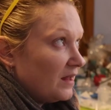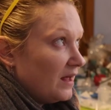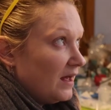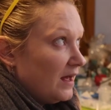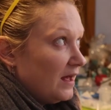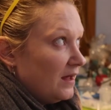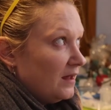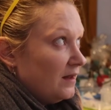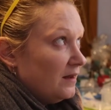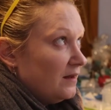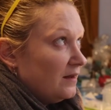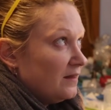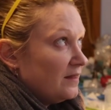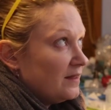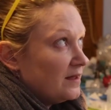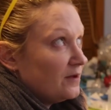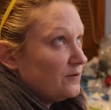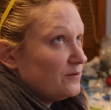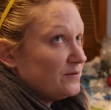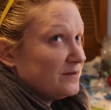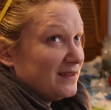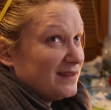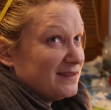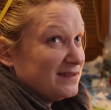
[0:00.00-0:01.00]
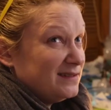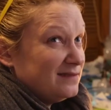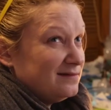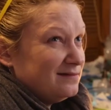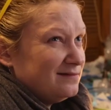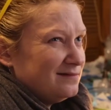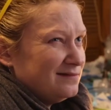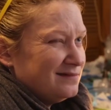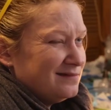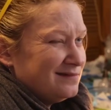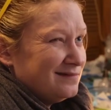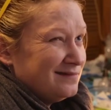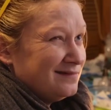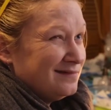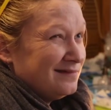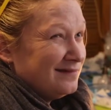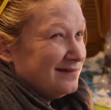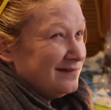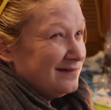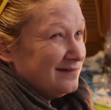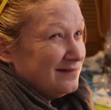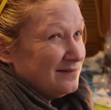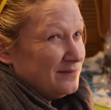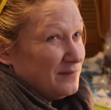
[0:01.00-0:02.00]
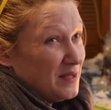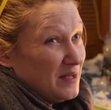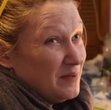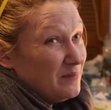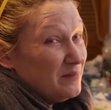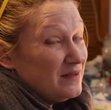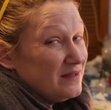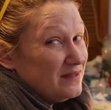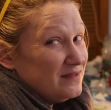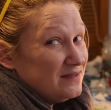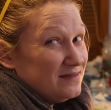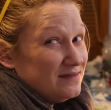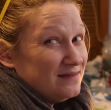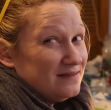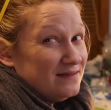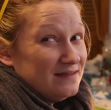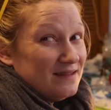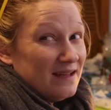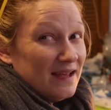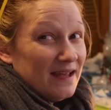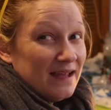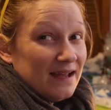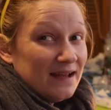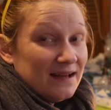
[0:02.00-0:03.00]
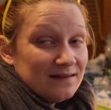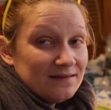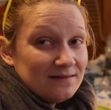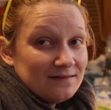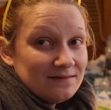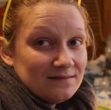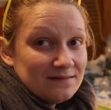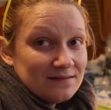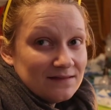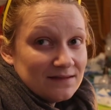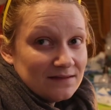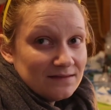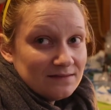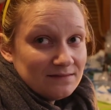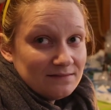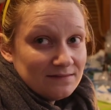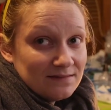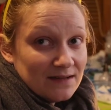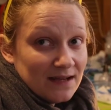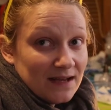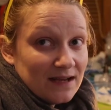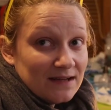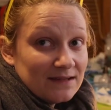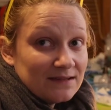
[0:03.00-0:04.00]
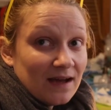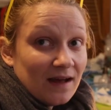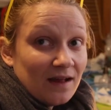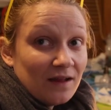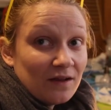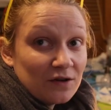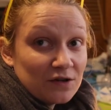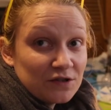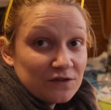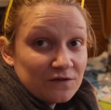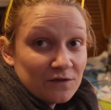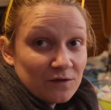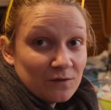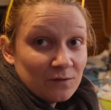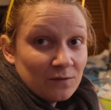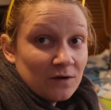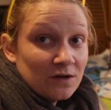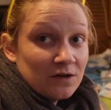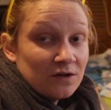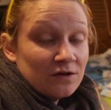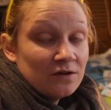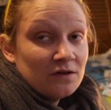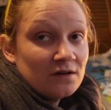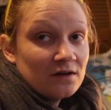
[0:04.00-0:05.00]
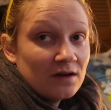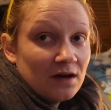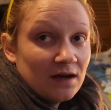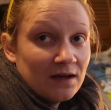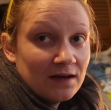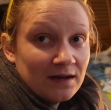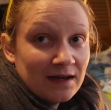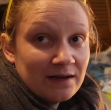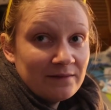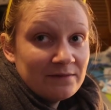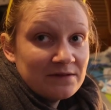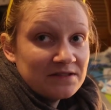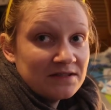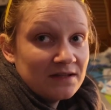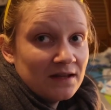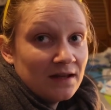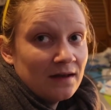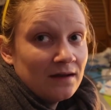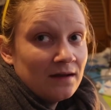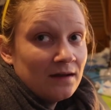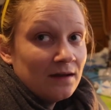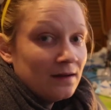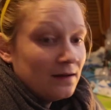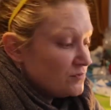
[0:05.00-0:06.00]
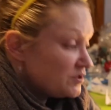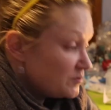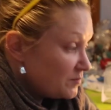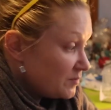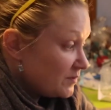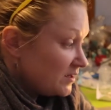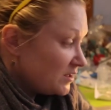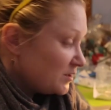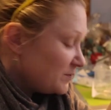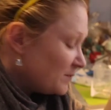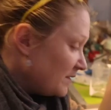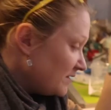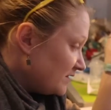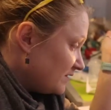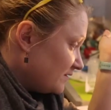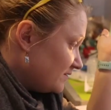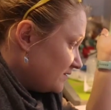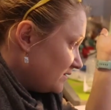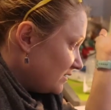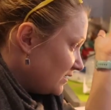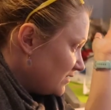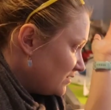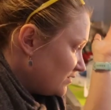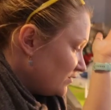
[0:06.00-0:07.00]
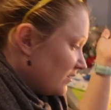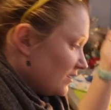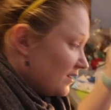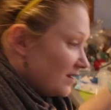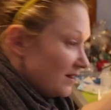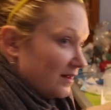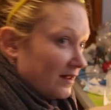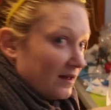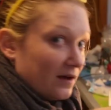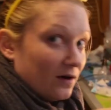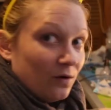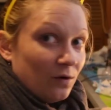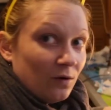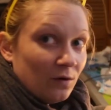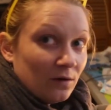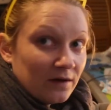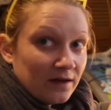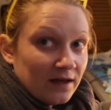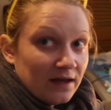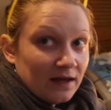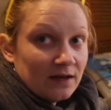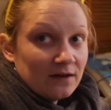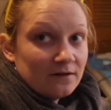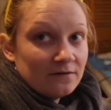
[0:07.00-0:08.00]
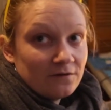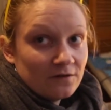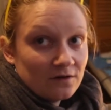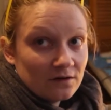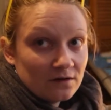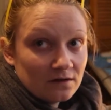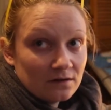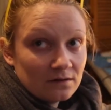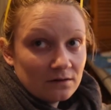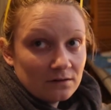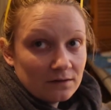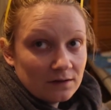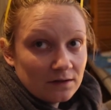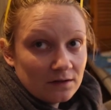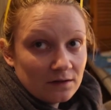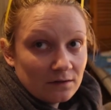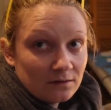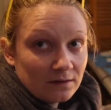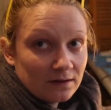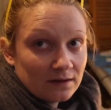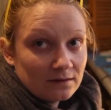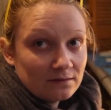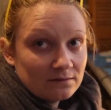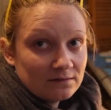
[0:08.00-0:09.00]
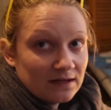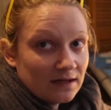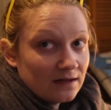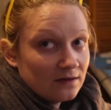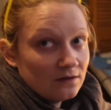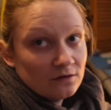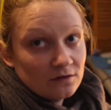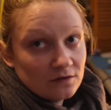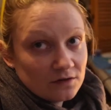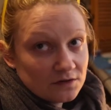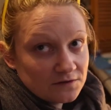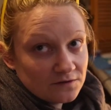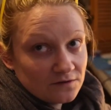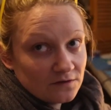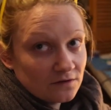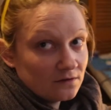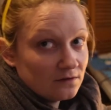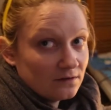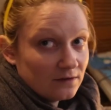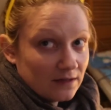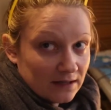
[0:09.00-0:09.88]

I think it was like maybe $8 for one hook on Amazon, which is pretty expensive seeing as you can get like a whole kit for, you know, like 10 hooks for